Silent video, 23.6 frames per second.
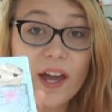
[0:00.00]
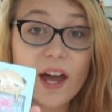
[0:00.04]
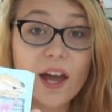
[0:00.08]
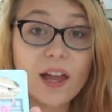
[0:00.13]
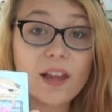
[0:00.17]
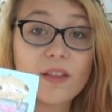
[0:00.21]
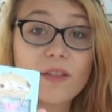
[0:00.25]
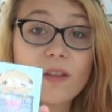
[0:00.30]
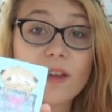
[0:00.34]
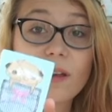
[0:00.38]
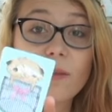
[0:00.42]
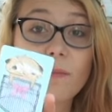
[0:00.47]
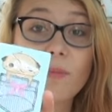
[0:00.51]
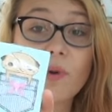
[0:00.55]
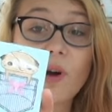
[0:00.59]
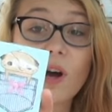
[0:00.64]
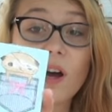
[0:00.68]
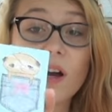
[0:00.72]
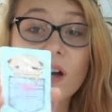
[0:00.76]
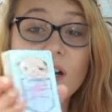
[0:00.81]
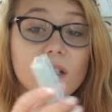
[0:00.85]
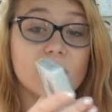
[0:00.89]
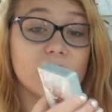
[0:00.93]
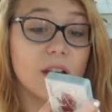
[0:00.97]
got the
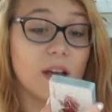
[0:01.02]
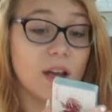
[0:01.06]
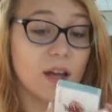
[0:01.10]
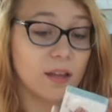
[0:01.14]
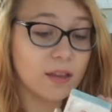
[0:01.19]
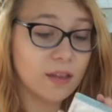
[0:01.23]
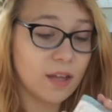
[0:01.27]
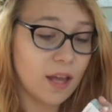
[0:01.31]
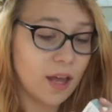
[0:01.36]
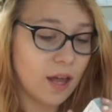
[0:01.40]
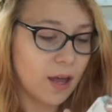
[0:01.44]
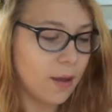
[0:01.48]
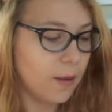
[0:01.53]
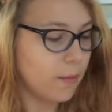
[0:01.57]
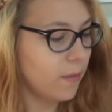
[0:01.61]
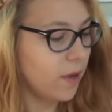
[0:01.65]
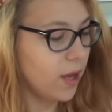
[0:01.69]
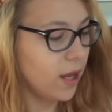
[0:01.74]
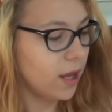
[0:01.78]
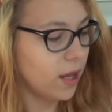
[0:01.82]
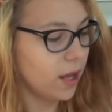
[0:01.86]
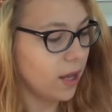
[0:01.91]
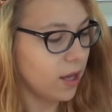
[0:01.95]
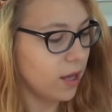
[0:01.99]
pugs on them
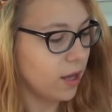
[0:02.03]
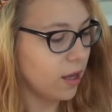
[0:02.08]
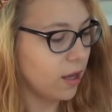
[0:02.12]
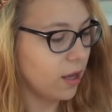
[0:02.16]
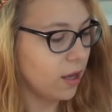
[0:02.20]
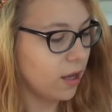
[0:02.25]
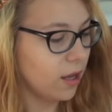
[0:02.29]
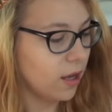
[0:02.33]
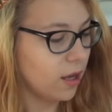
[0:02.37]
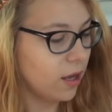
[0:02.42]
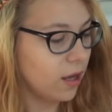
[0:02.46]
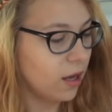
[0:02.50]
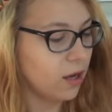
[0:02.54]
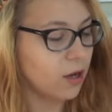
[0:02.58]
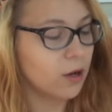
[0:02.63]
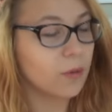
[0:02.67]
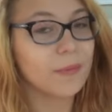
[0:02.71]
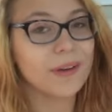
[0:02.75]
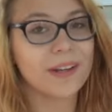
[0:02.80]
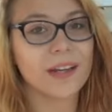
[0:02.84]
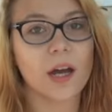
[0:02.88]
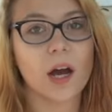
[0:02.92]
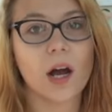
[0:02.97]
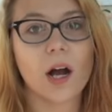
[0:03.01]
and, oh
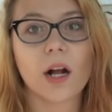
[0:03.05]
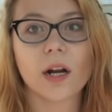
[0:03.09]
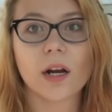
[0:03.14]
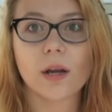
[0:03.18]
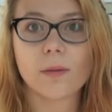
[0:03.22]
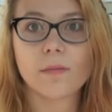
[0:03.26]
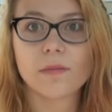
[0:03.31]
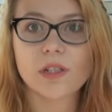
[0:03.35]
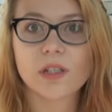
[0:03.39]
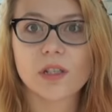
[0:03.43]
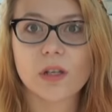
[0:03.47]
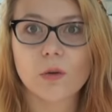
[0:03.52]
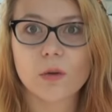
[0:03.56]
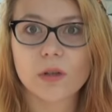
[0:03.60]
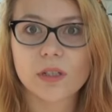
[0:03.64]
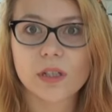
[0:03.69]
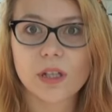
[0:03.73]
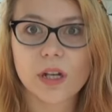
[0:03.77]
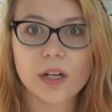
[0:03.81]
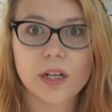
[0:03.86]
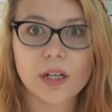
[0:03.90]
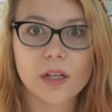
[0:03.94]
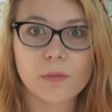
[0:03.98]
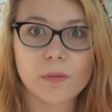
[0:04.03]
my god, I'm so
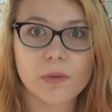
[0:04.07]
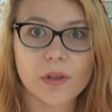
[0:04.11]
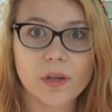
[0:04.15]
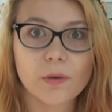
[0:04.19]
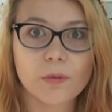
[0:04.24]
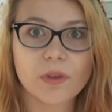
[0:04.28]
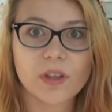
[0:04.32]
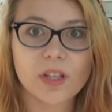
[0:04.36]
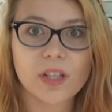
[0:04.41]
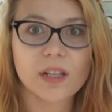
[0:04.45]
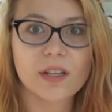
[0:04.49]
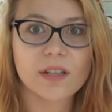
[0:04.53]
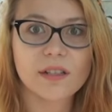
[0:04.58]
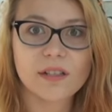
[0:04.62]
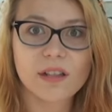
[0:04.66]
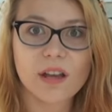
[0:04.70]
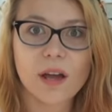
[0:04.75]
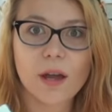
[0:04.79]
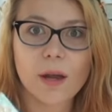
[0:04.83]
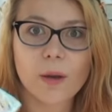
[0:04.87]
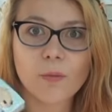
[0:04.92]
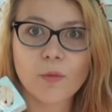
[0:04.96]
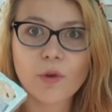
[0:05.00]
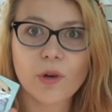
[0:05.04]
excited to play with these.
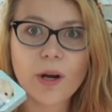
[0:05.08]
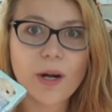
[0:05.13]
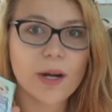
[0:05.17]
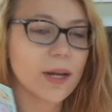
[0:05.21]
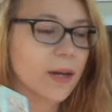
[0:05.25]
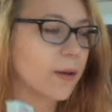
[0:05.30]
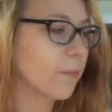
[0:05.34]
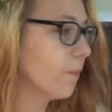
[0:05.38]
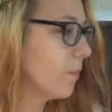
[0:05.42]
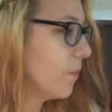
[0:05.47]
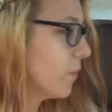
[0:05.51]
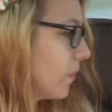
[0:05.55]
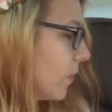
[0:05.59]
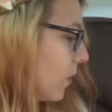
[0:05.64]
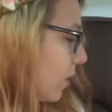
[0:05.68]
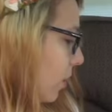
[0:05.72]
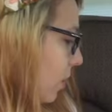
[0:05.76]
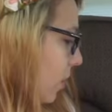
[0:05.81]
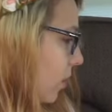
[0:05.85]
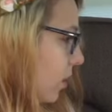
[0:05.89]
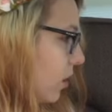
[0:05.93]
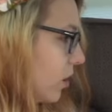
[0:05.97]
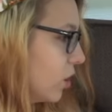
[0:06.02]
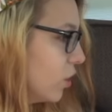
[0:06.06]
I'm ready.
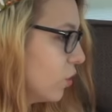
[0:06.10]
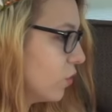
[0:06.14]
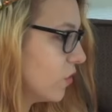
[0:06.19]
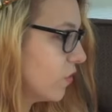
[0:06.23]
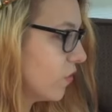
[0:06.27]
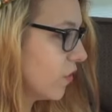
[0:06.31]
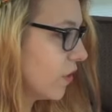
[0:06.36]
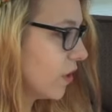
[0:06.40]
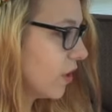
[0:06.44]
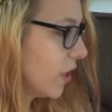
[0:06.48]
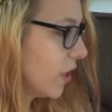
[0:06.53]
Useful